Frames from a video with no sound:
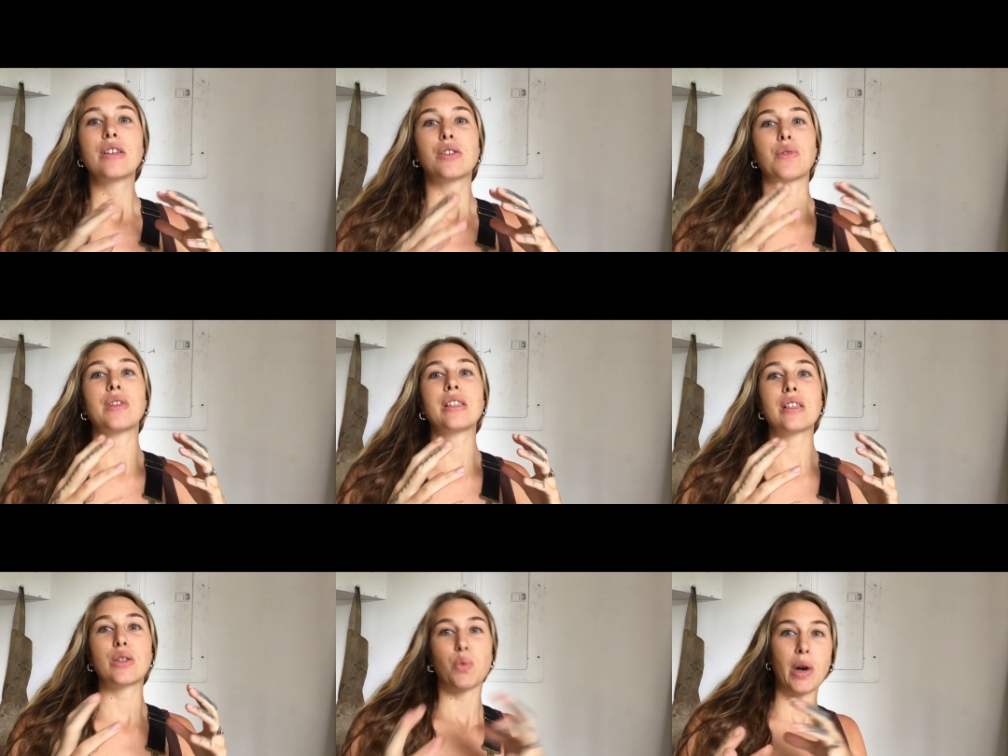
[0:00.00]
So
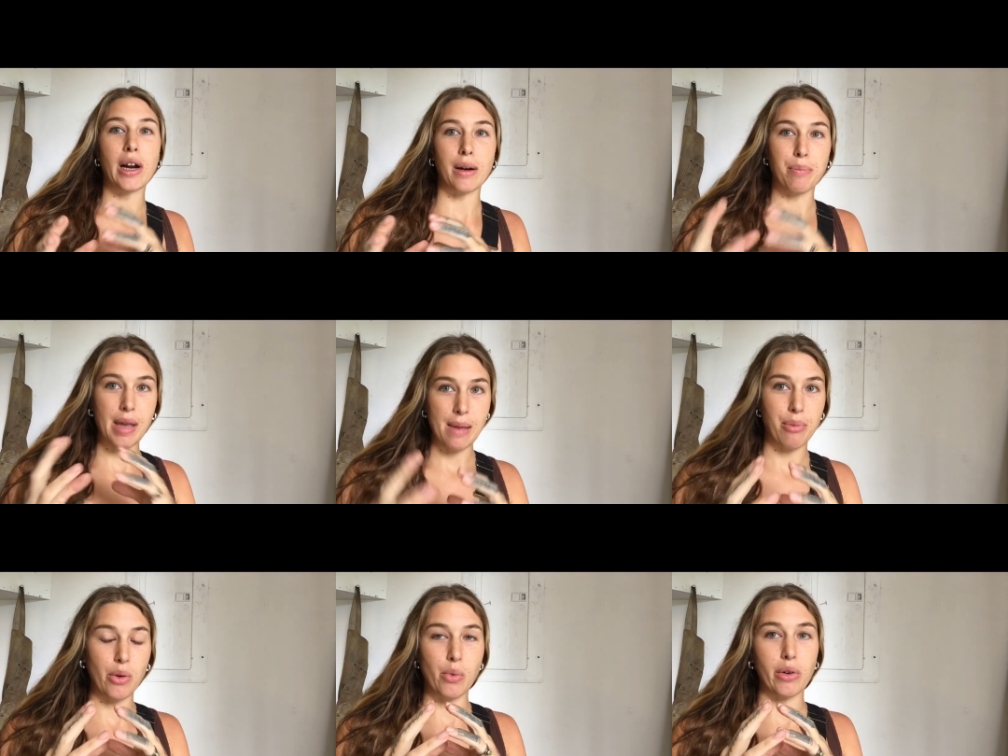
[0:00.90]
this is where
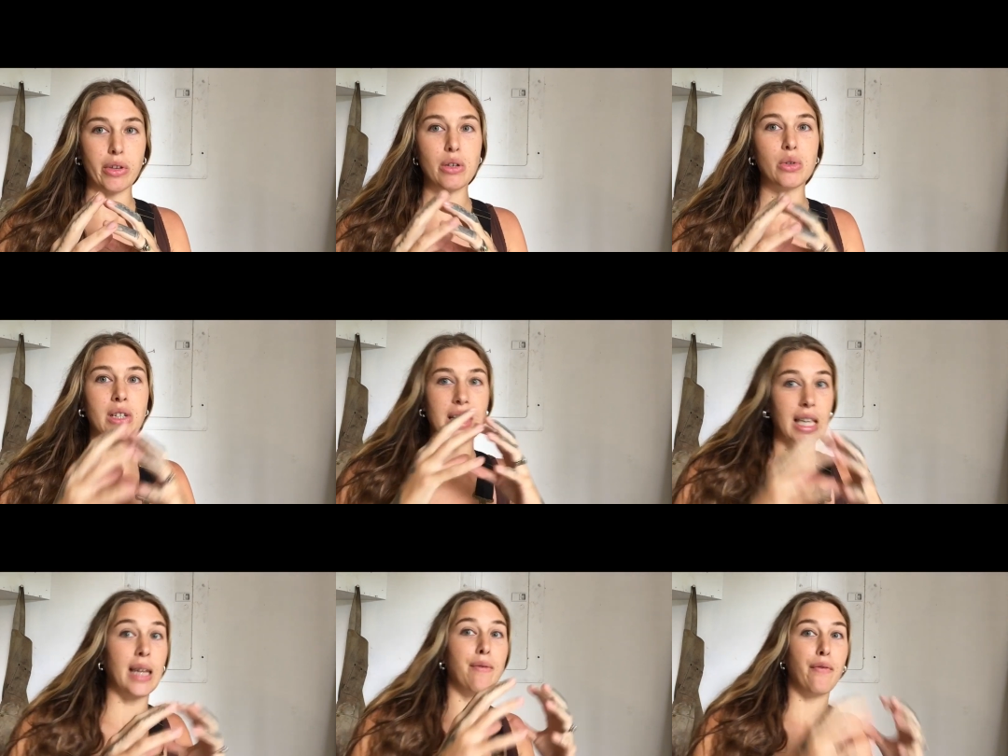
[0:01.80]
people will usually
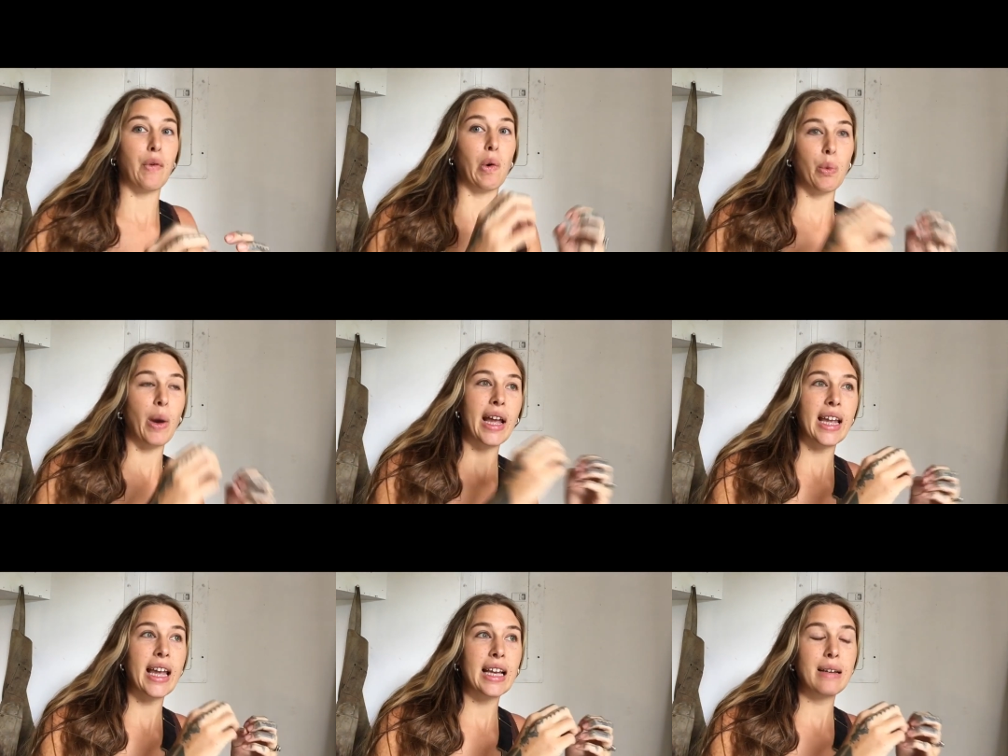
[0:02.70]
keep
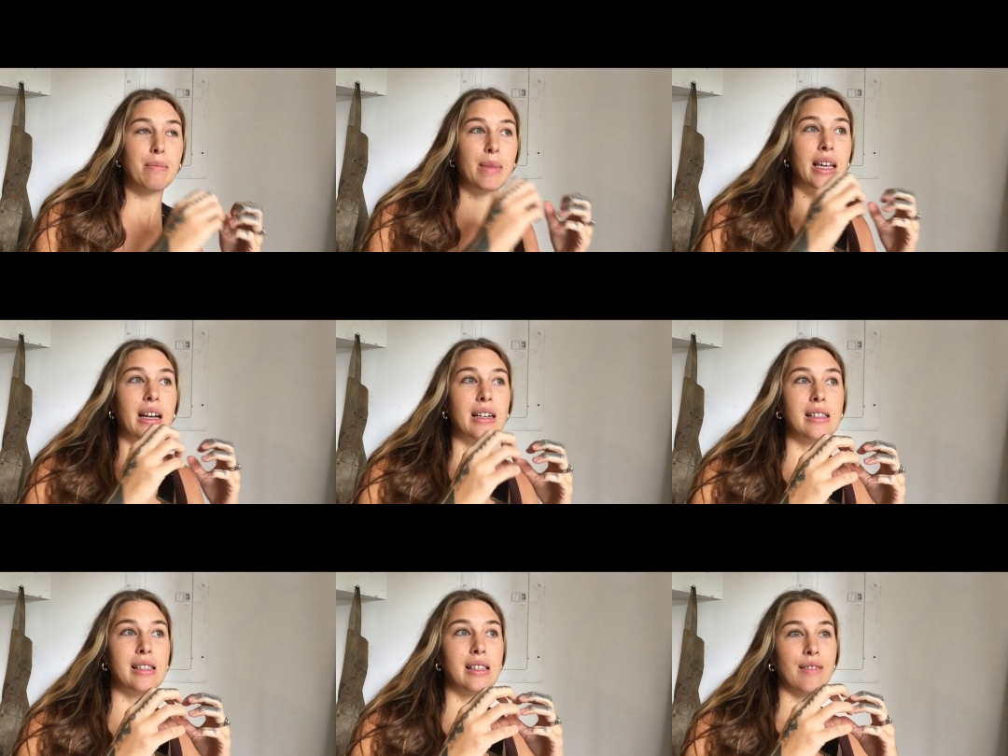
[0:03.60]
four-weighing it
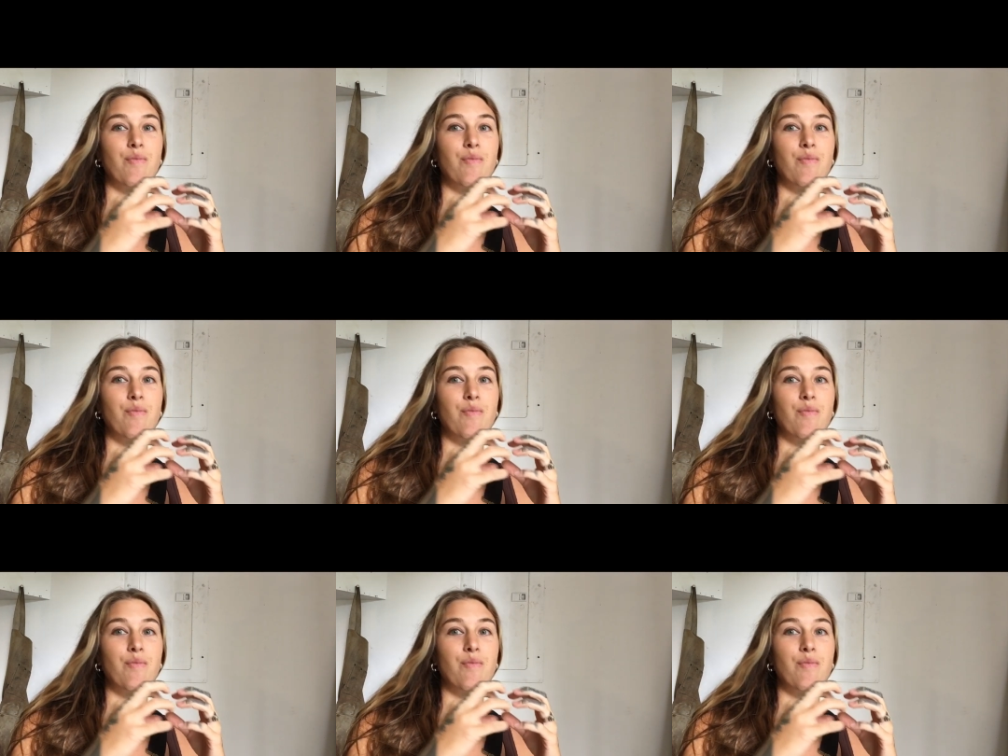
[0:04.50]
because